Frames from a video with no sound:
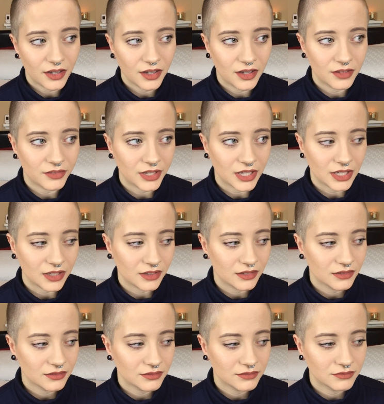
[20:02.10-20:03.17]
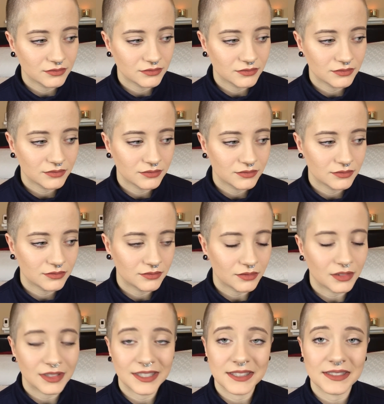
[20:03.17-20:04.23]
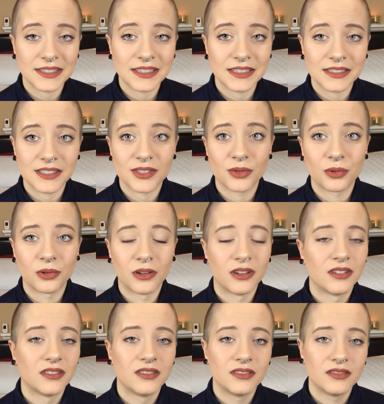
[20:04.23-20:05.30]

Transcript: of a disease or